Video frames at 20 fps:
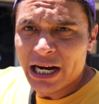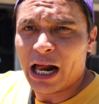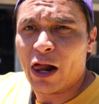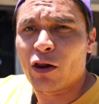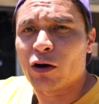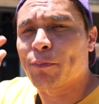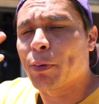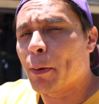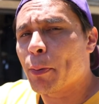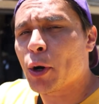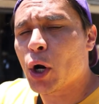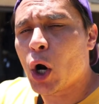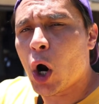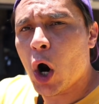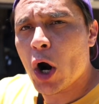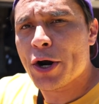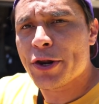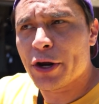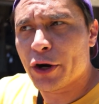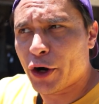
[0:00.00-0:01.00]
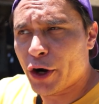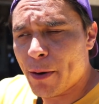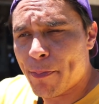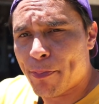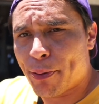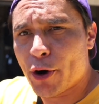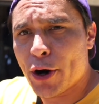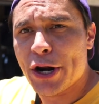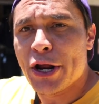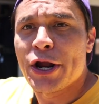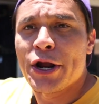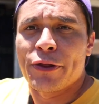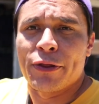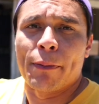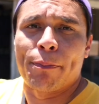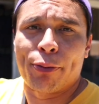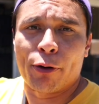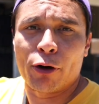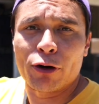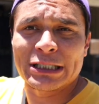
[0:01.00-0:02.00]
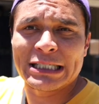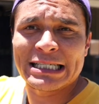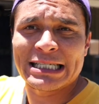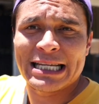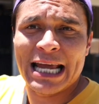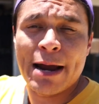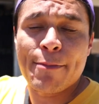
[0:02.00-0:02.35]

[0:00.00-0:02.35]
Now the purple card, they're gonna put the person's